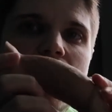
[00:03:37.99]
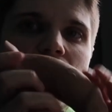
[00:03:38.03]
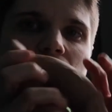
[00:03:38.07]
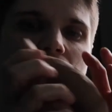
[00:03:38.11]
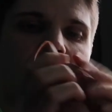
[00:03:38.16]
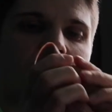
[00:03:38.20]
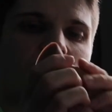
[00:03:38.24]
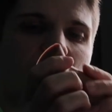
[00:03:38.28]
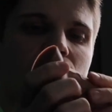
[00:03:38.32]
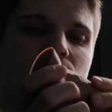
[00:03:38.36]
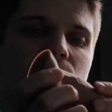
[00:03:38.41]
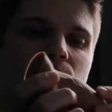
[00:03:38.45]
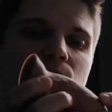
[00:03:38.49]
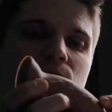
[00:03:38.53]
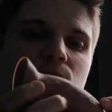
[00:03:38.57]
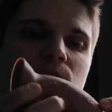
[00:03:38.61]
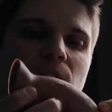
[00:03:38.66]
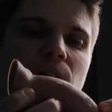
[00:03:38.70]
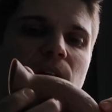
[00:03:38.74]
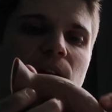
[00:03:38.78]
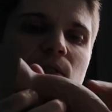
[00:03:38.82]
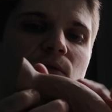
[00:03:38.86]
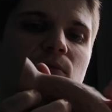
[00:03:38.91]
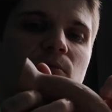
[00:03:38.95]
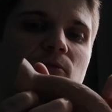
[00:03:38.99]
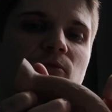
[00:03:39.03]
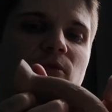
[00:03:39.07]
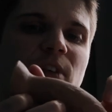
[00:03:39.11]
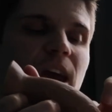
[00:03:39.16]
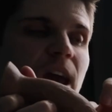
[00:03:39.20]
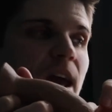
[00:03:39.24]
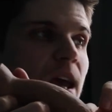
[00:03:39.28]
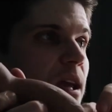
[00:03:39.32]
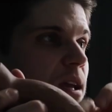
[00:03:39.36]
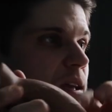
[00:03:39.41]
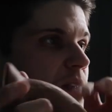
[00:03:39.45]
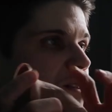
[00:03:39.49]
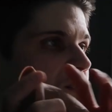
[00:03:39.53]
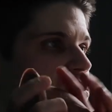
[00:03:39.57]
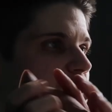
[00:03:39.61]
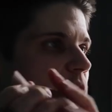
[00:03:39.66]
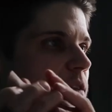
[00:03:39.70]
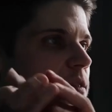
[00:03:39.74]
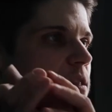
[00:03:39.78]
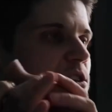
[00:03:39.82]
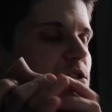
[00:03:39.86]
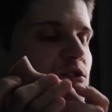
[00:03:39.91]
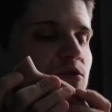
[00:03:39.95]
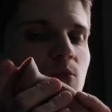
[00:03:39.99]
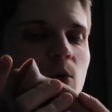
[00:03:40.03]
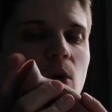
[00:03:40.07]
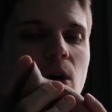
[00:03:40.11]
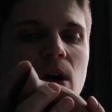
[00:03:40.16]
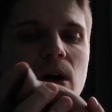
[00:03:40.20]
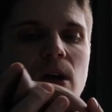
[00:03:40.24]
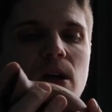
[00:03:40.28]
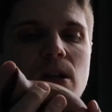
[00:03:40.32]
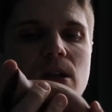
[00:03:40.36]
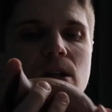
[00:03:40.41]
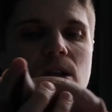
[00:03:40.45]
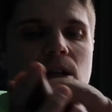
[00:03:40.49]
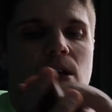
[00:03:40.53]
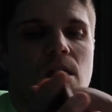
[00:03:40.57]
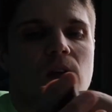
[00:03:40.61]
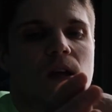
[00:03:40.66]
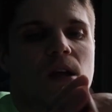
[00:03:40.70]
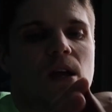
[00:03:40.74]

and there's like veins on this one.